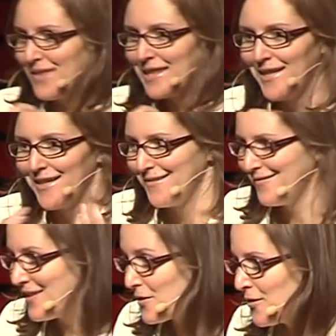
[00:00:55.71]
There,
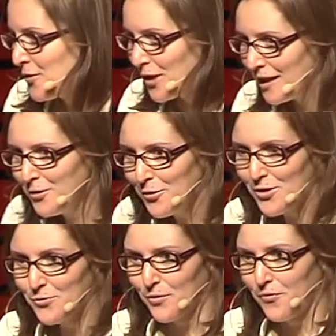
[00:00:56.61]
the
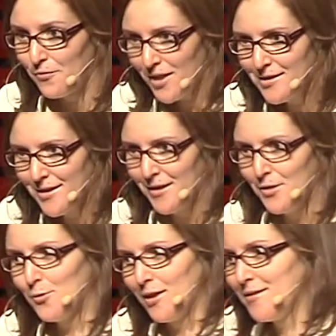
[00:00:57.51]
indoors, we're
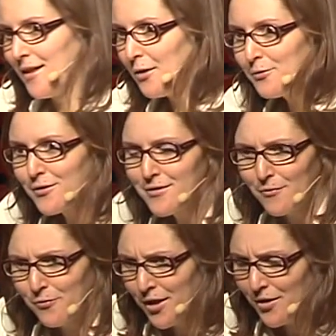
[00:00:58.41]
freezing, whilst the outdoors
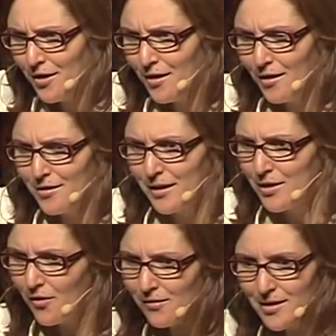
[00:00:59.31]
are very hot,
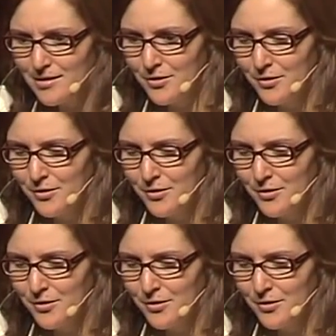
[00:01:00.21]
and all these